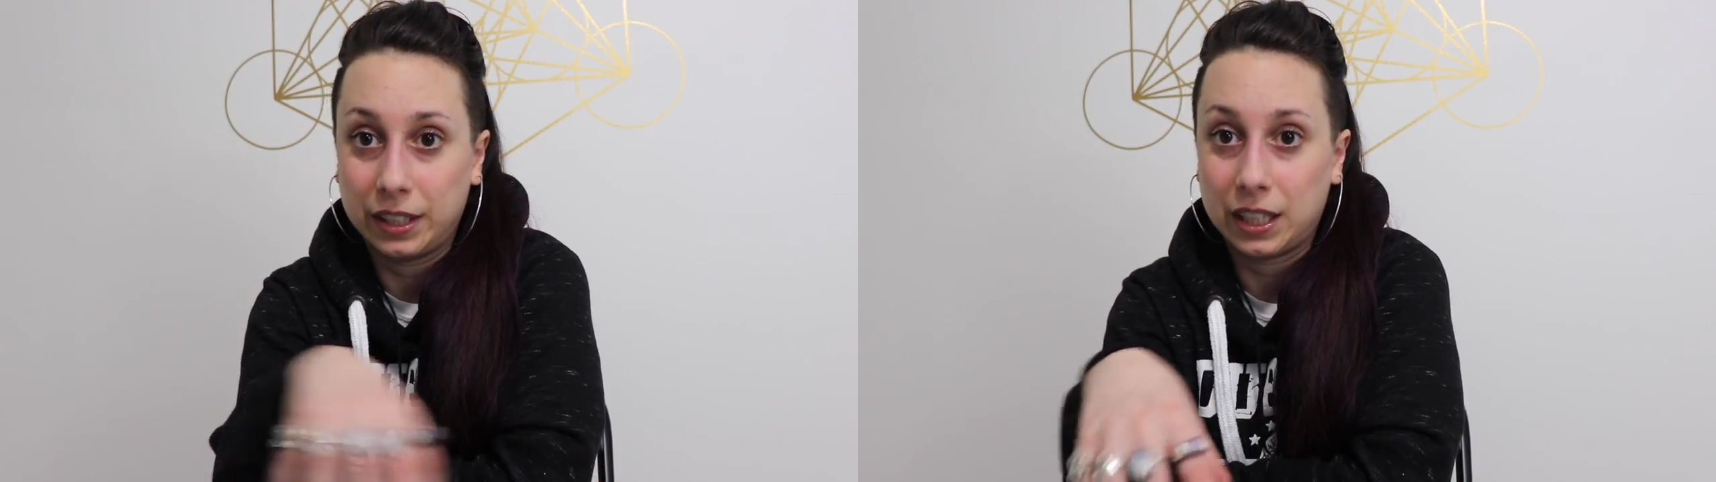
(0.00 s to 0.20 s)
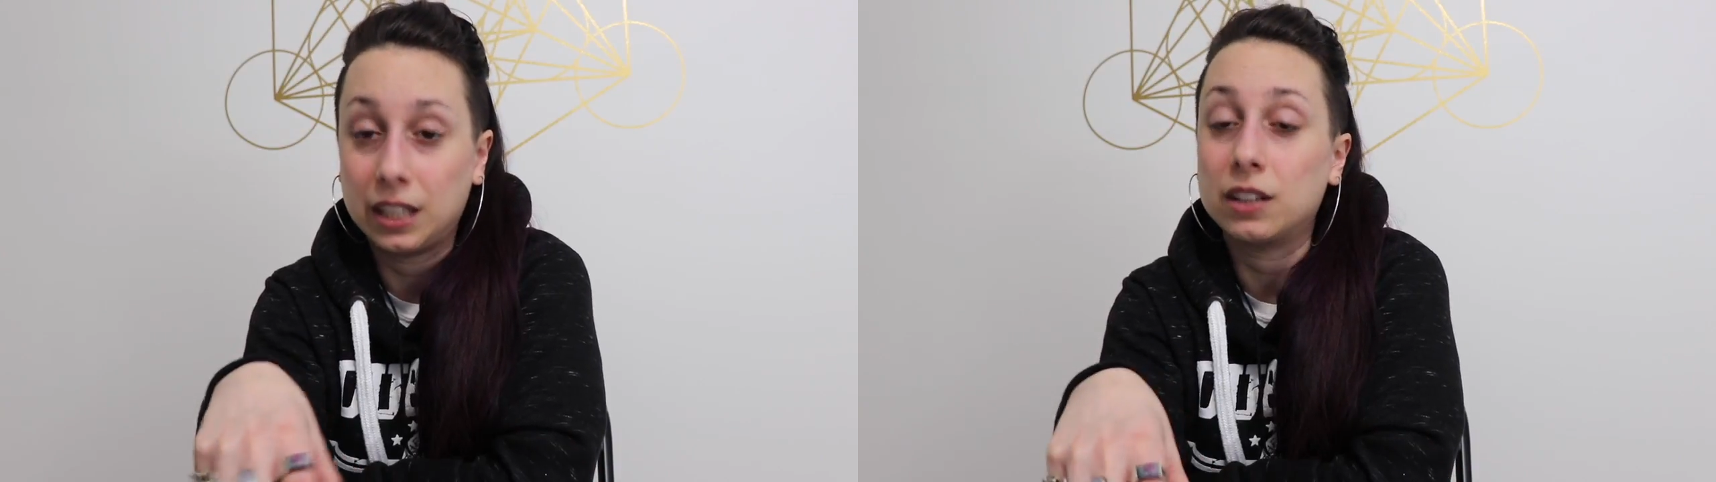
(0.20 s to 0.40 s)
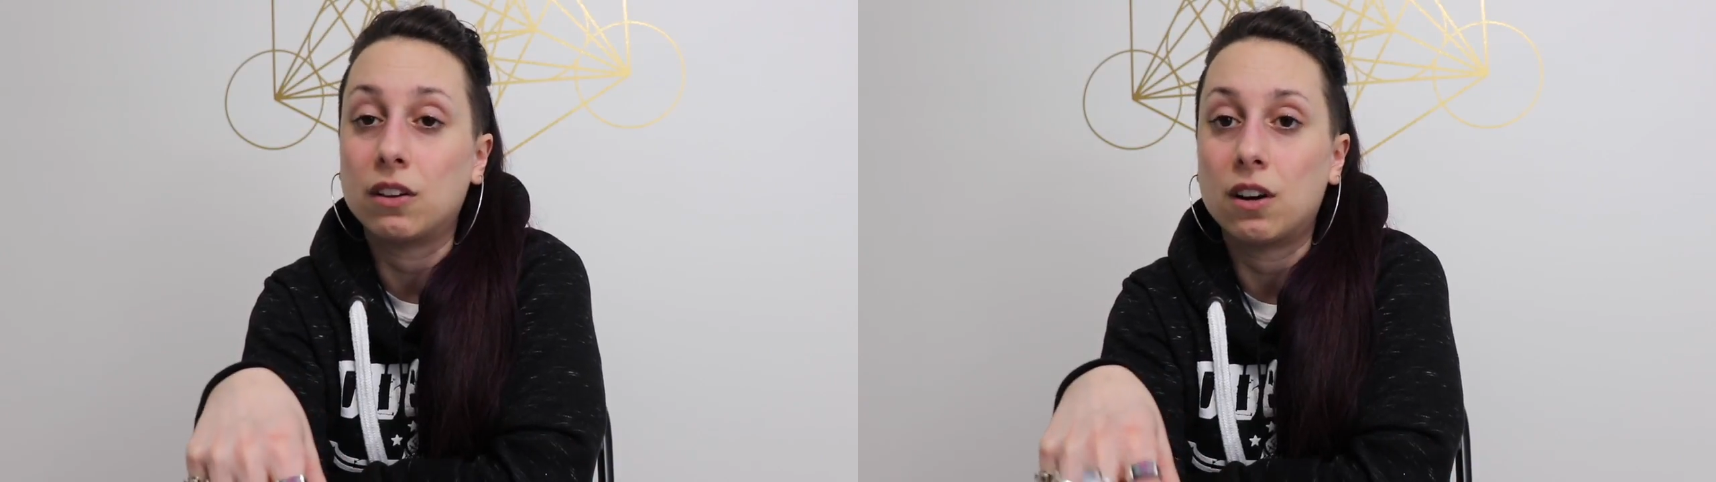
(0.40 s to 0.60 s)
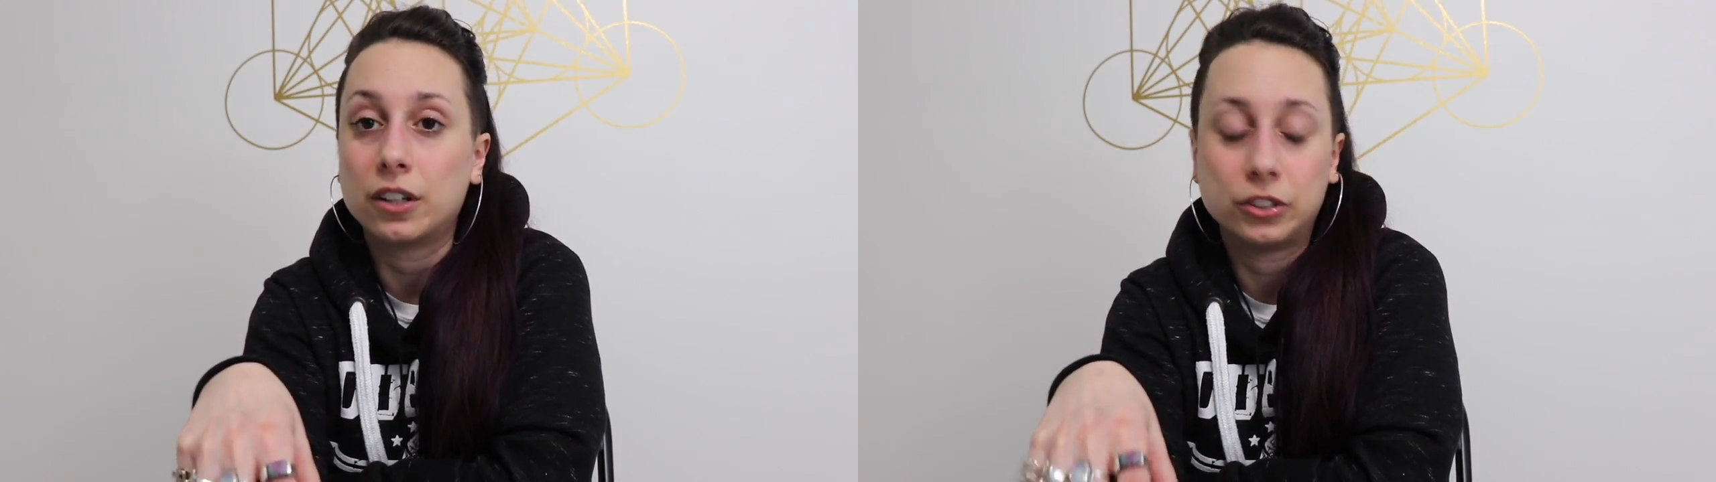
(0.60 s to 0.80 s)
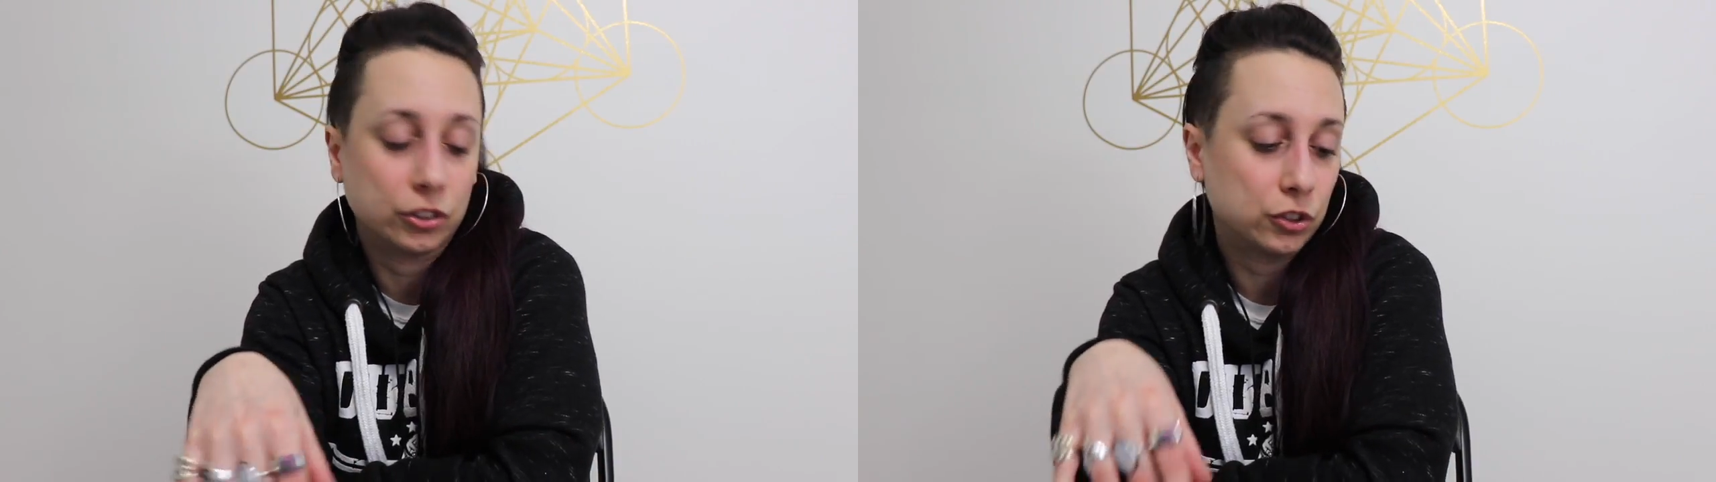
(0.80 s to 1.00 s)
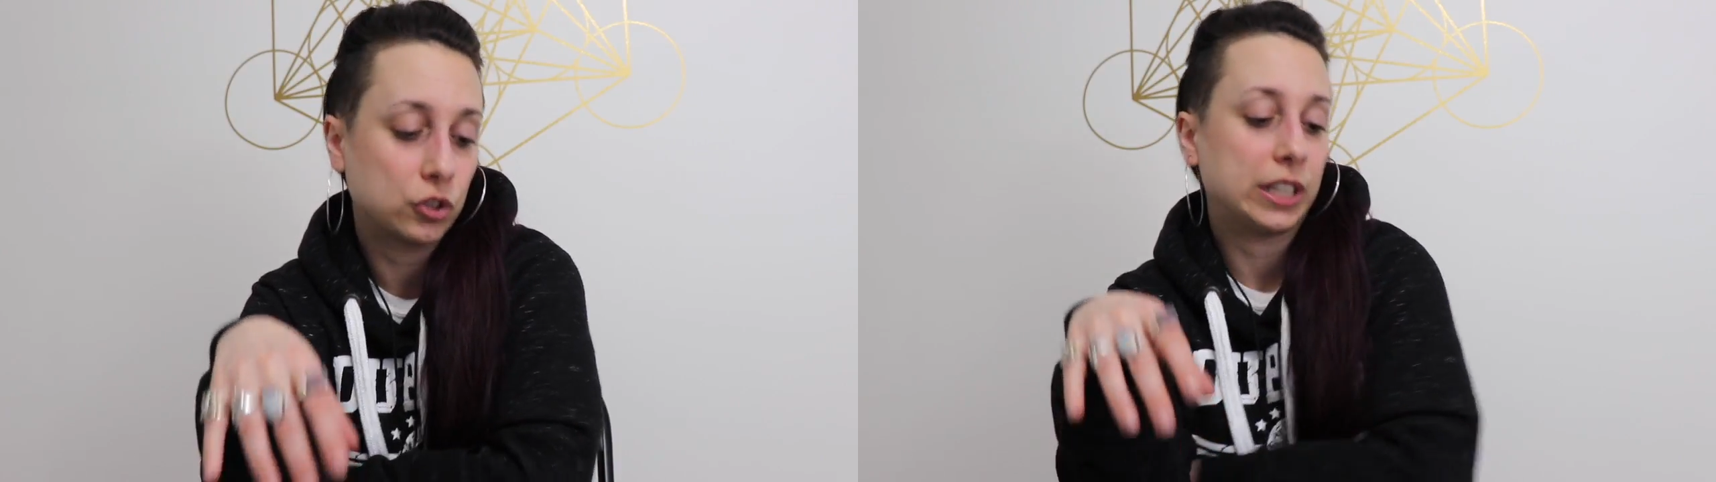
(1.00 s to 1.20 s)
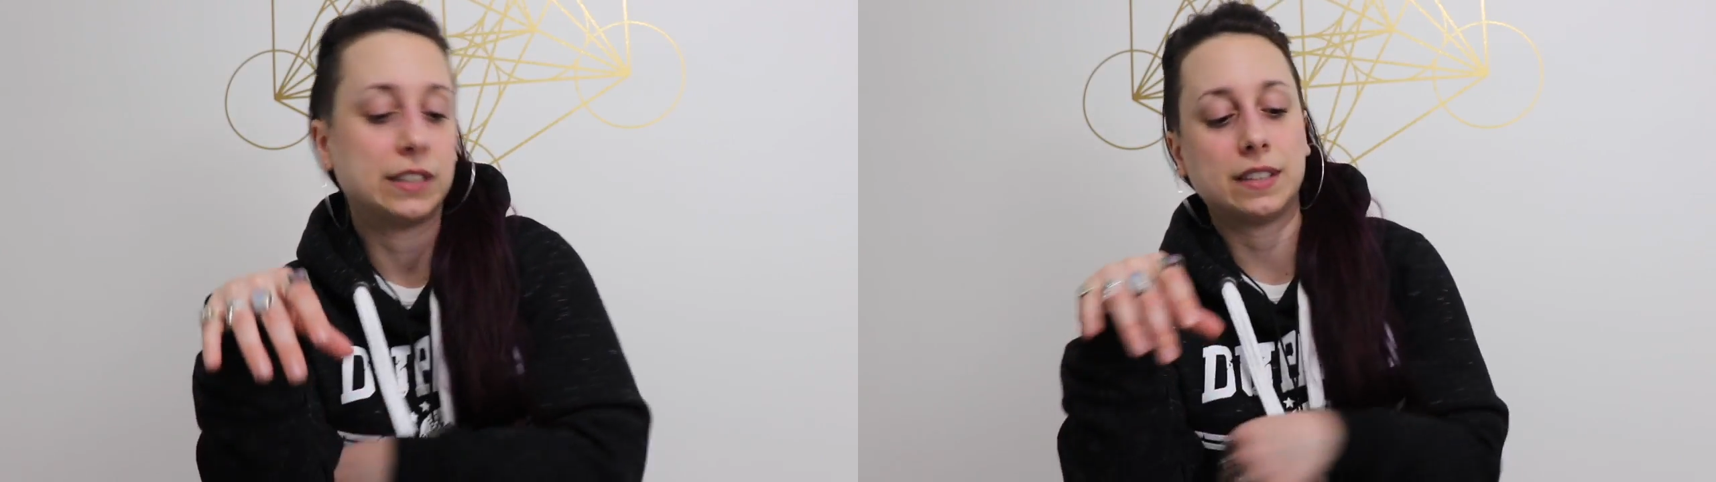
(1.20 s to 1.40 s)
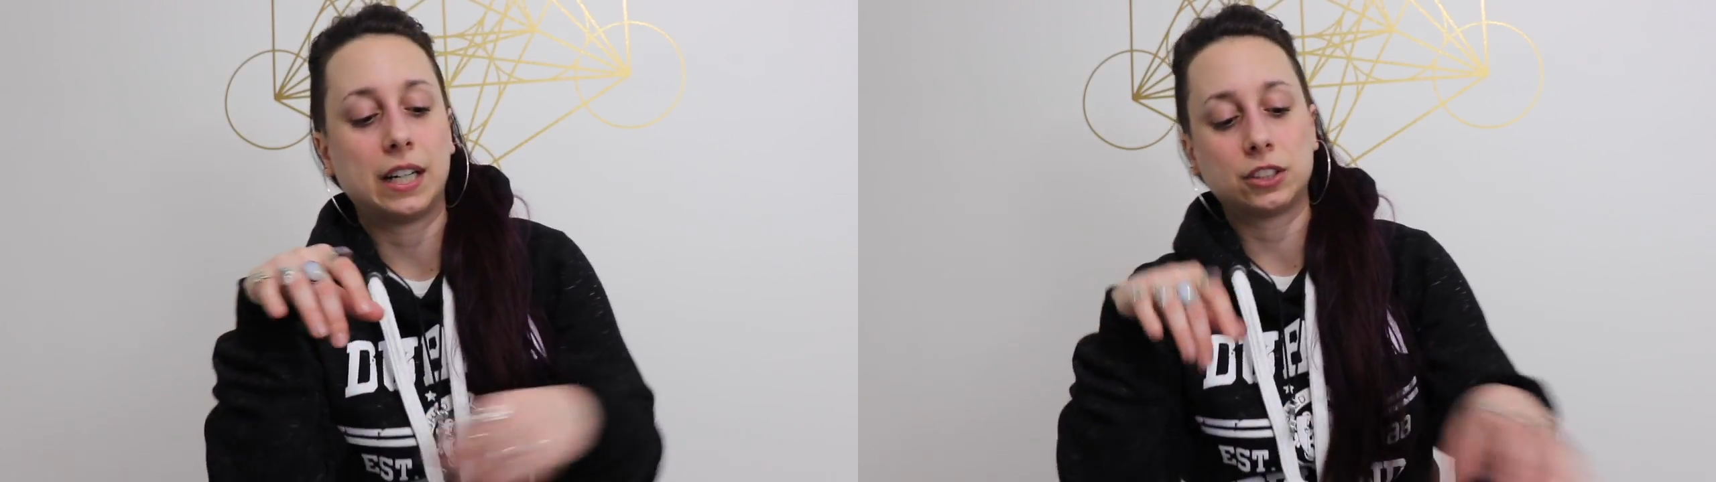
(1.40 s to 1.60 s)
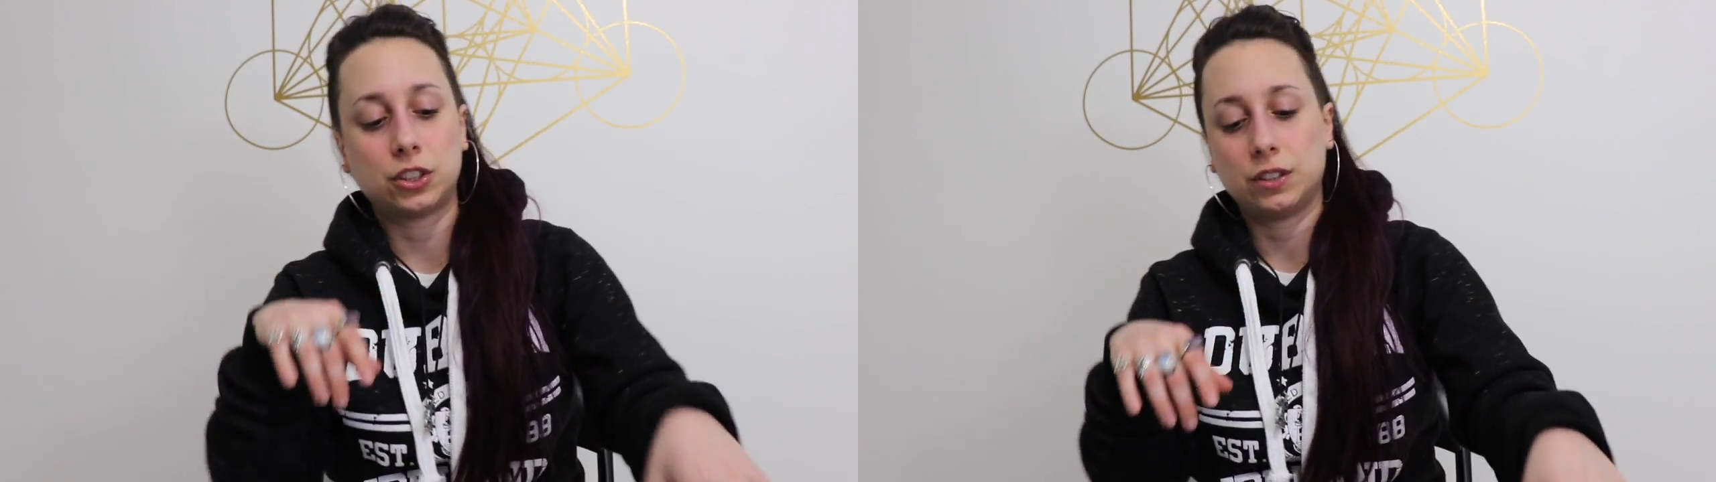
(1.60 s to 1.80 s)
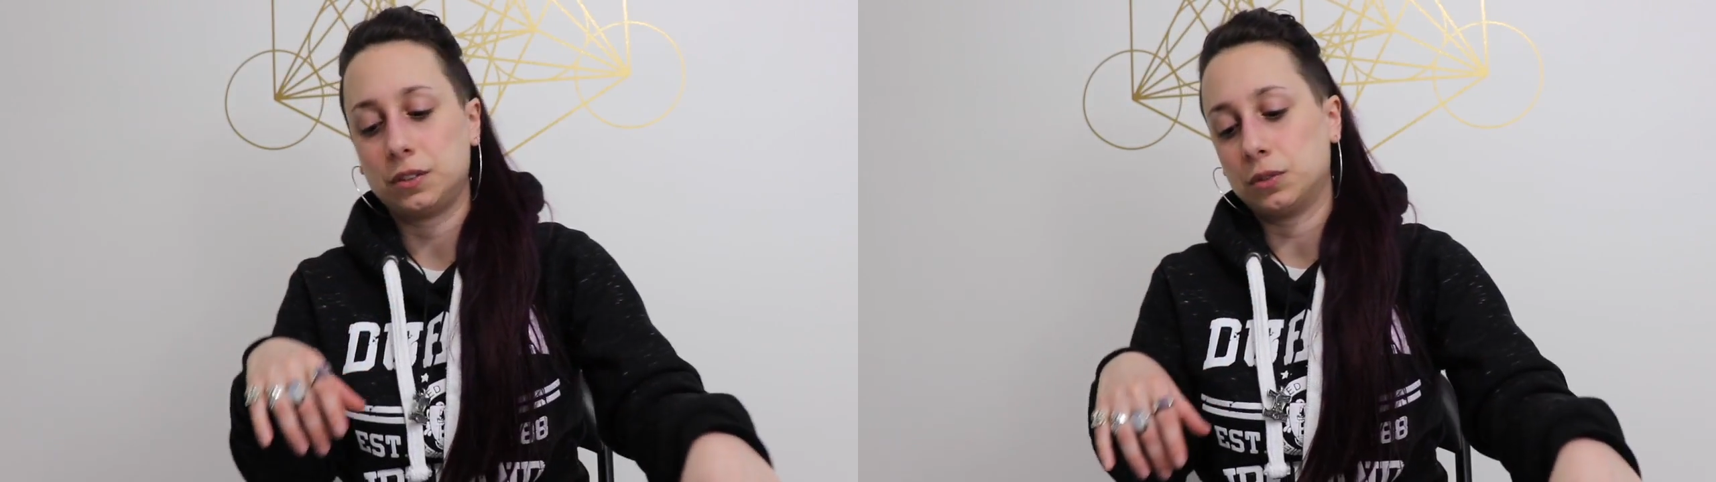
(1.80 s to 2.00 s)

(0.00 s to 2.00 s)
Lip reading: like any larger transactions